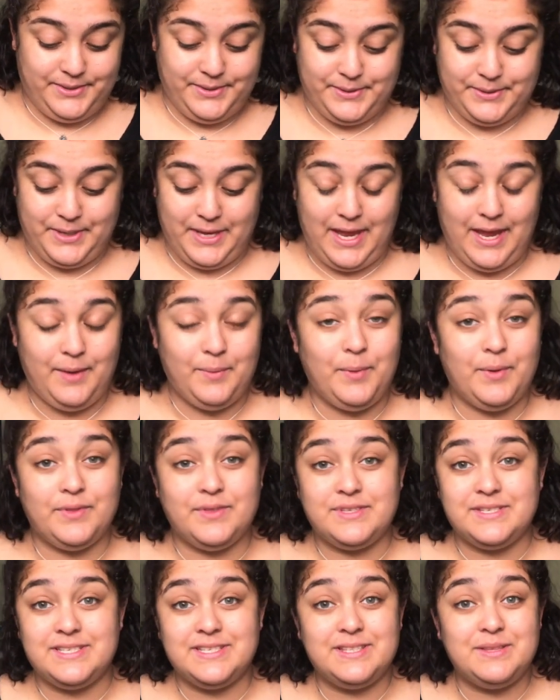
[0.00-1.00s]
Okay, well,
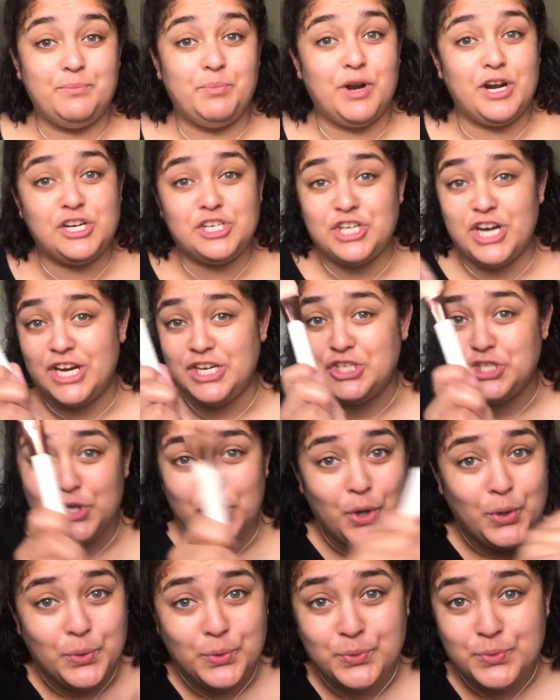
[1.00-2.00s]
this is the brush I
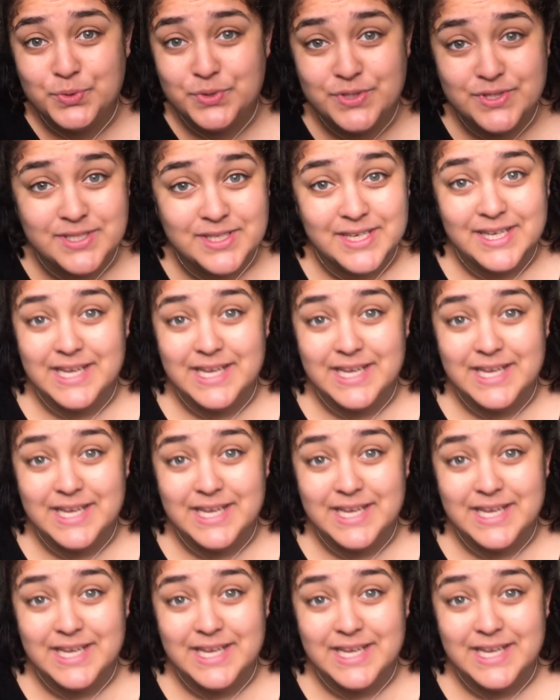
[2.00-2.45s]
chose.